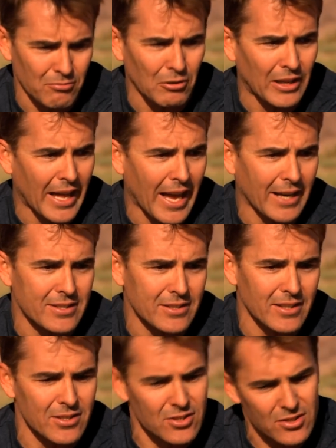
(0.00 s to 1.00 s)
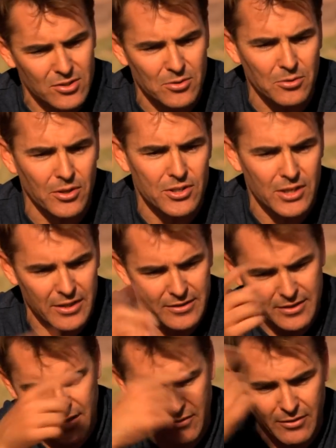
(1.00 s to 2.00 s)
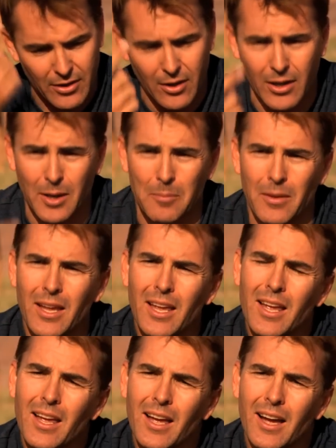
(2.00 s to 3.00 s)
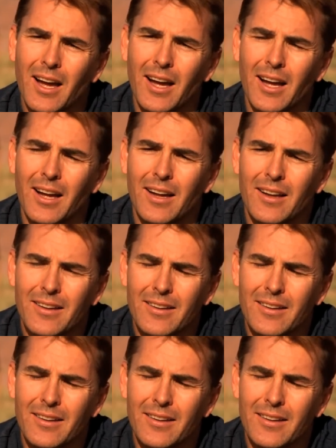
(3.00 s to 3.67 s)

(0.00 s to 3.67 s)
relax. I know. That's just cool. The Jets mm-hmm. cover it all up. Very cool. Uh,